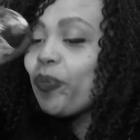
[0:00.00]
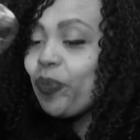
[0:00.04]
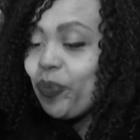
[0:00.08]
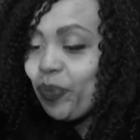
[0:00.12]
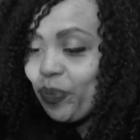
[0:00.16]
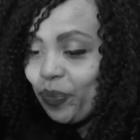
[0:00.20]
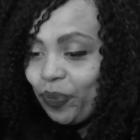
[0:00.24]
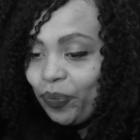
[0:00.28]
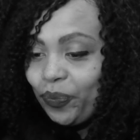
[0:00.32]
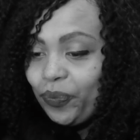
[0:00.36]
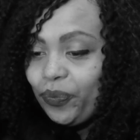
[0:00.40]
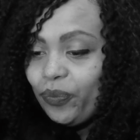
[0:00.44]

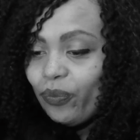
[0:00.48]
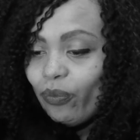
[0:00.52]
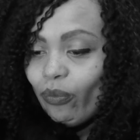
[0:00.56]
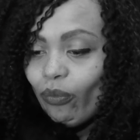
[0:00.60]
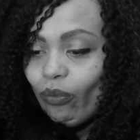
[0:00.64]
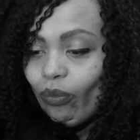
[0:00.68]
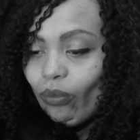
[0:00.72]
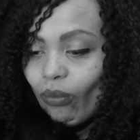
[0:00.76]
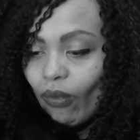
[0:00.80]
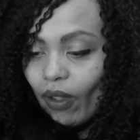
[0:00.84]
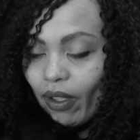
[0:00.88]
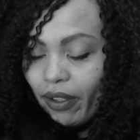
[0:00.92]
the actual
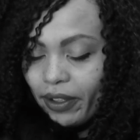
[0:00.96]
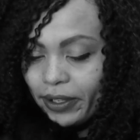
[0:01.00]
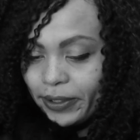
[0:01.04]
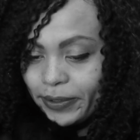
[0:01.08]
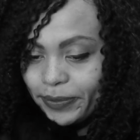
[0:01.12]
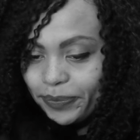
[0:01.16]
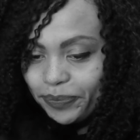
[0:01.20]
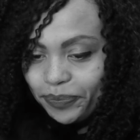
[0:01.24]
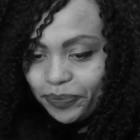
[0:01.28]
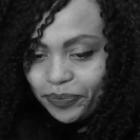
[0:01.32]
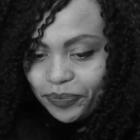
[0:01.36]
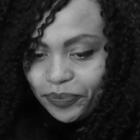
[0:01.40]

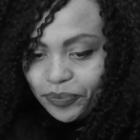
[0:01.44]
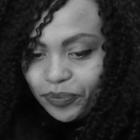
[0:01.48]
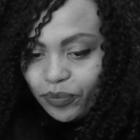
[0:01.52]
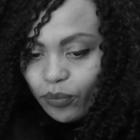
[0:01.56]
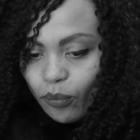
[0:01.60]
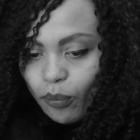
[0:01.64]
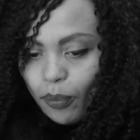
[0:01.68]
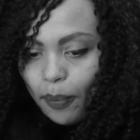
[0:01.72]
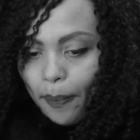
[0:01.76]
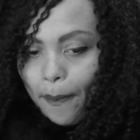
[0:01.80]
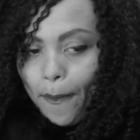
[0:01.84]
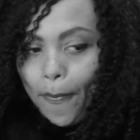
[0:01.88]
victims, are the
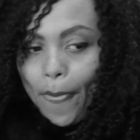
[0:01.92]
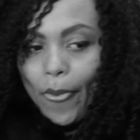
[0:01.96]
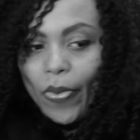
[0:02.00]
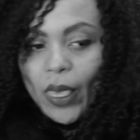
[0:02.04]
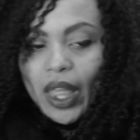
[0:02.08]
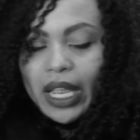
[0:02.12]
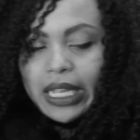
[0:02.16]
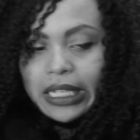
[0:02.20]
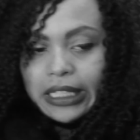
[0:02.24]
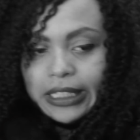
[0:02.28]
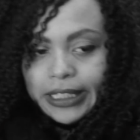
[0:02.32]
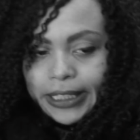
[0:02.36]
ones who are
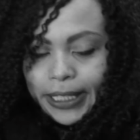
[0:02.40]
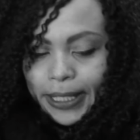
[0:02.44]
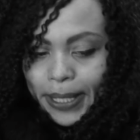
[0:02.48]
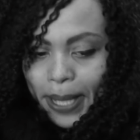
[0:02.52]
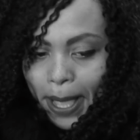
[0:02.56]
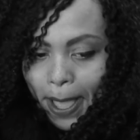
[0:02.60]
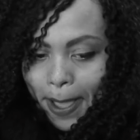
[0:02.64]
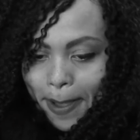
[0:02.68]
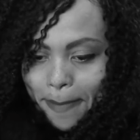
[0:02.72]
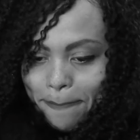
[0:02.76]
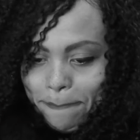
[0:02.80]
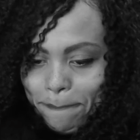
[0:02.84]

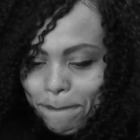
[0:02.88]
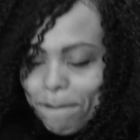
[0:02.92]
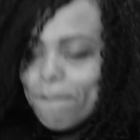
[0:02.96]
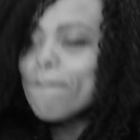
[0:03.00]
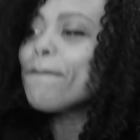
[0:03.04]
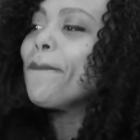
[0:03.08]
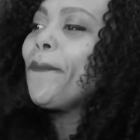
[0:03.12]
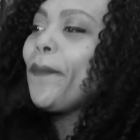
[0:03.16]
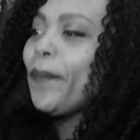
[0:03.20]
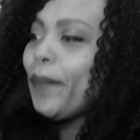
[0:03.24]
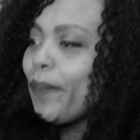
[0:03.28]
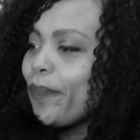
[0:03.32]
gaining
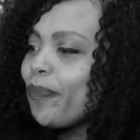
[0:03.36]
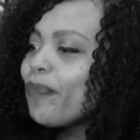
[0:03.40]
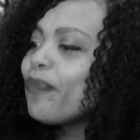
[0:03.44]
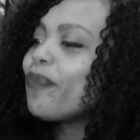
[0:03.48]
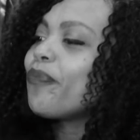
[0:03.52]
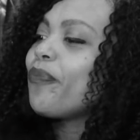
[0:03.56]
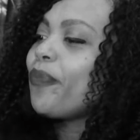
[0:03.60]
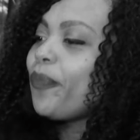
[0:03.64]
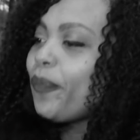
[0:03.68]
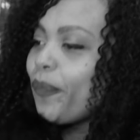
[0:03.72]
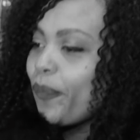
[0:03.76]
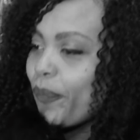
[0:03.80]

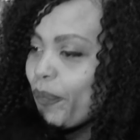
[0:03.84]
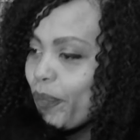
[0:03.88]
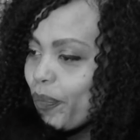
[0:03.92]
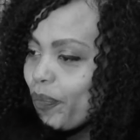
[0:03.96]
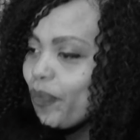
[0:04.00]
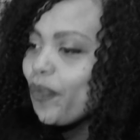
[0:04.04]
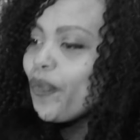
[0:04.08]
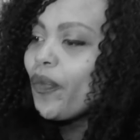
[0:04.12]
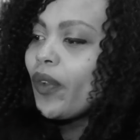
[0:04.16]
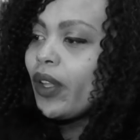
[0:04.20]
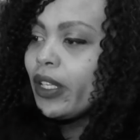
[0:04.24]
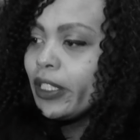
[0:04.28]

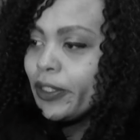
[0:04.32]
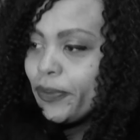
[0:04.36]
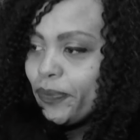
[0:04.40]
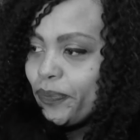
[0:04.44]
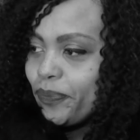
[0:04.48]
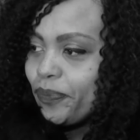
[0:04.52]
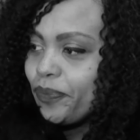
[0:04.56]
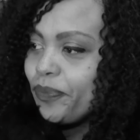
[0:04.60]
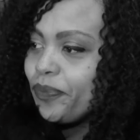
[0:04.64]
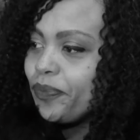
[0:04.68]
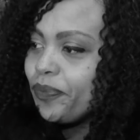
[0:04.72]
profit from it.